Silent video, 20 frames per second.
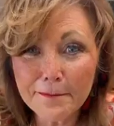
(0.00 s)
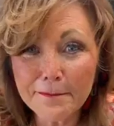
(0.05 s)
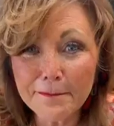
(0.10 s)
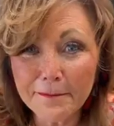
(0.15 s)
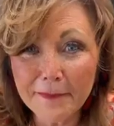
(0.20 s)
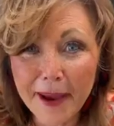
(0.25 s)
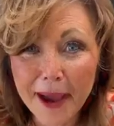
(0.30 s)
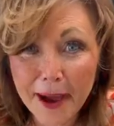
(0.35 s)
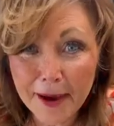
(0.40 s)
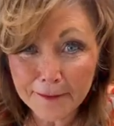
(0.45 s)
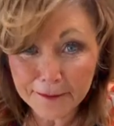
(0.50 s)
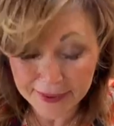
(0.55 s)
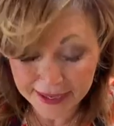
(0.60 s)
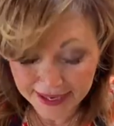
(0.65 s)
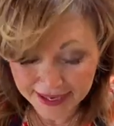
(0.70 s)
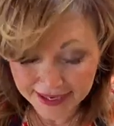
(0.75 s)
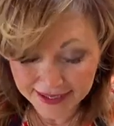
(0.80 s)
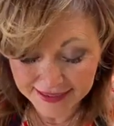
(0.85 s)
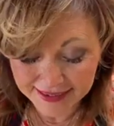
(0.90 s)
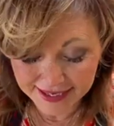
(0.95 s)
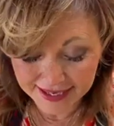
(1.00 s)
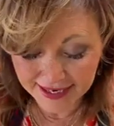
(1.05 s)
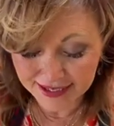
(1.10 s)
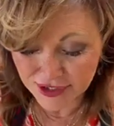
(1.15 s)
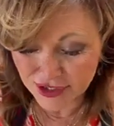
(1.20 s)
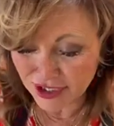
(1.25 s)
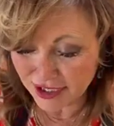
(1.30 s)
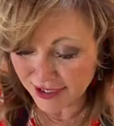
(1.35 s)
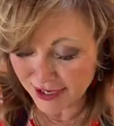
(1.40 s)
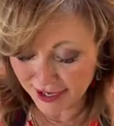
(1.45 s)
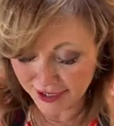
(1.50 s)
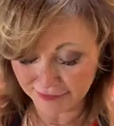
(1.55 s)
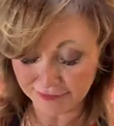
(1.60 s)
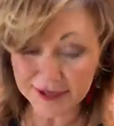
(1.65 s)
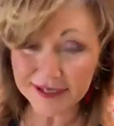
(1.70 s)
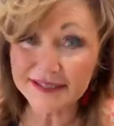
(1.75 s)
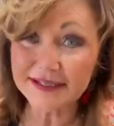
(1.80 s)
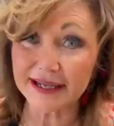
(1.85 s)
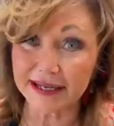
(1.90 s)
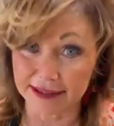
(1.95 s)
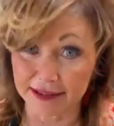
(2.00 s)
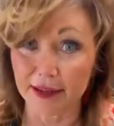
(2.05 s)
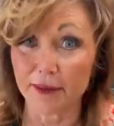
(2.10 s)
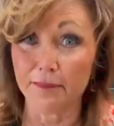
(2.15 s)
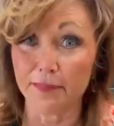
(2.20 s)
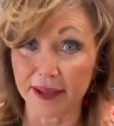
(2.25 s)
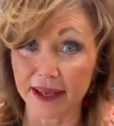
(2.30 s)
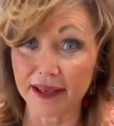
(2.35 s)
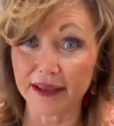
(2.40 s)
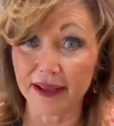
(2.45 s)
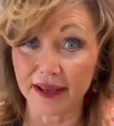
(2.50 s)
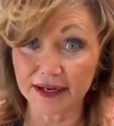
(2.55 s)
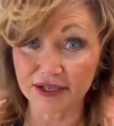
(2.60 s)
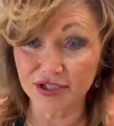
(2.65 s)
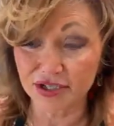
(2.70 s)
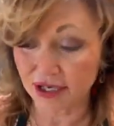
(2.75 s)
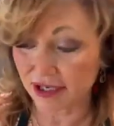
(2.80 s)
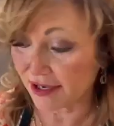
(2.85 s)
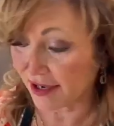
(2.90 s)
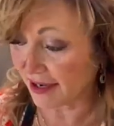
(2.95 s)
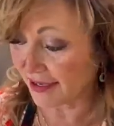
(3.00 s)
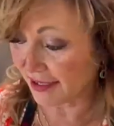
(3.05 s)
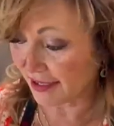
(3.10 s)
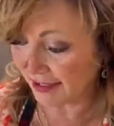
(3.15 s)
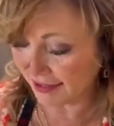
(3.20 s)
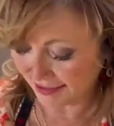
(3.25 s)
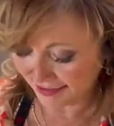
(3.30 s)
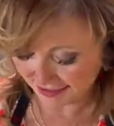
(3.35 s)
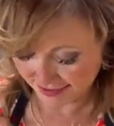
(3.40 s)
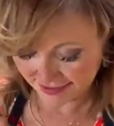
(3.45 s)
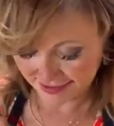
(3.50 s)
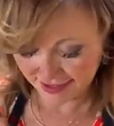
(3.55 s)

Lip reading: how big the enchilada was? Like the big enchilada?